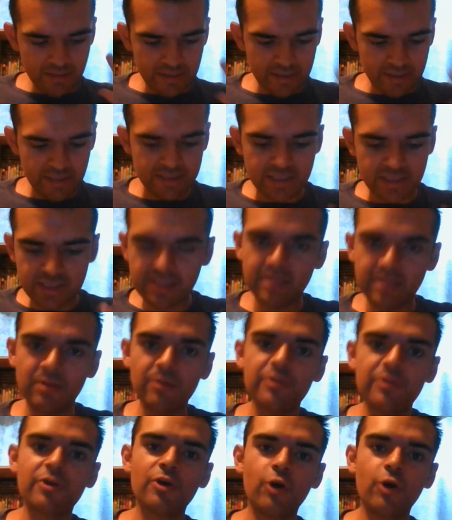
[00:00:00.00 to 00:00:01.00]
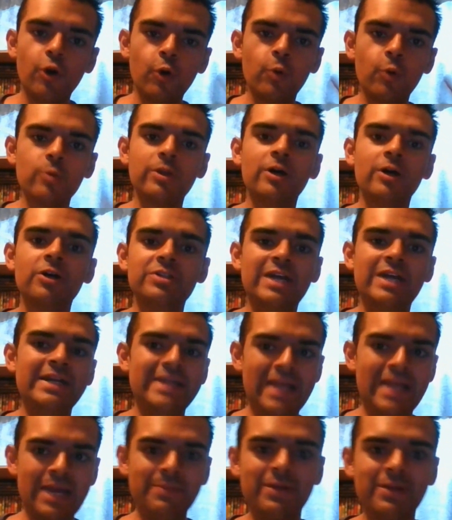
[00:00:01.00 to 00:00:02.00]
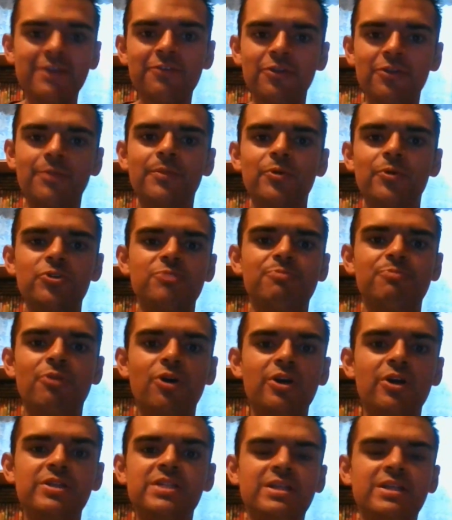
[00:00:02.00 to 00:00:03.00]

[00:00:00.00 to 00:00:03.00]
this is still their own dynamic for the most part.